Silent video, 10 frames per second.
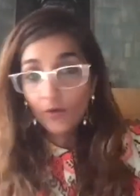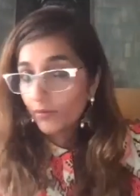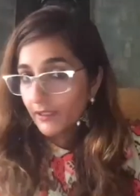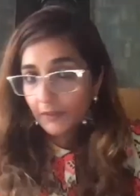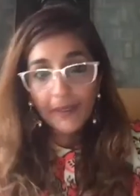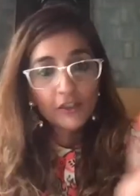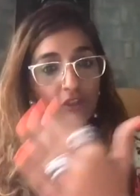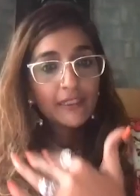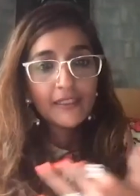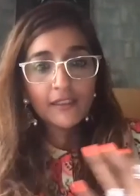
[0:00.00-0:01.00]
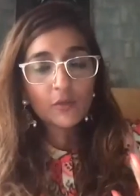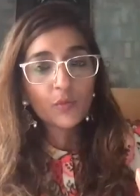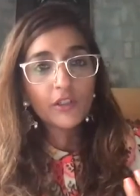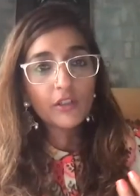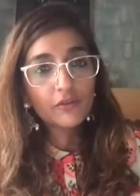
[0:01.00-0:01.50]
especially in this
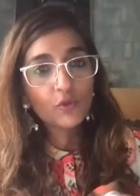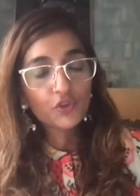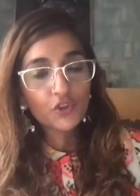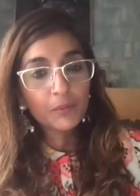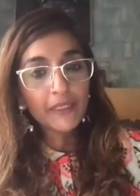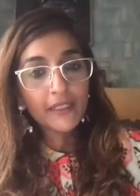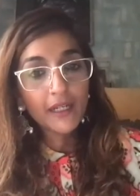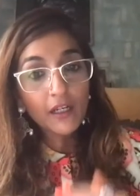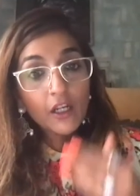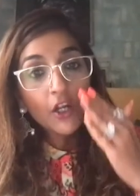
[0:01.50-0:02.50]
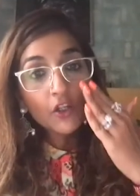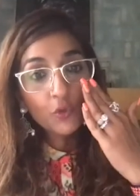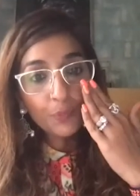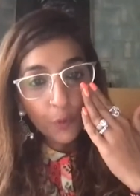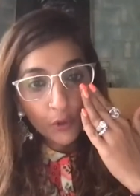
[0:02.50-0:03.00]
world of social media to
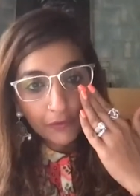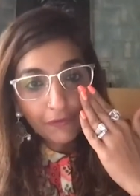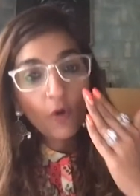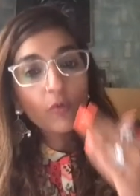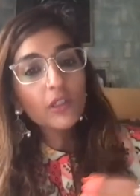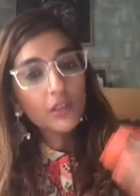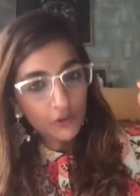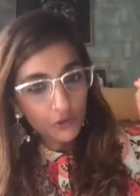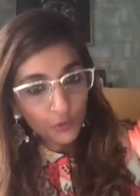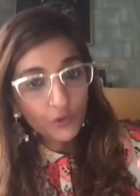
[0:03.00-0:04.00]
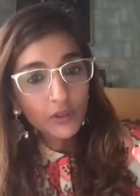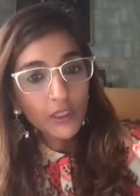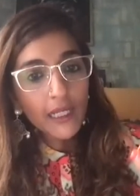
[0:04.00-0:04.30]
put forward the truth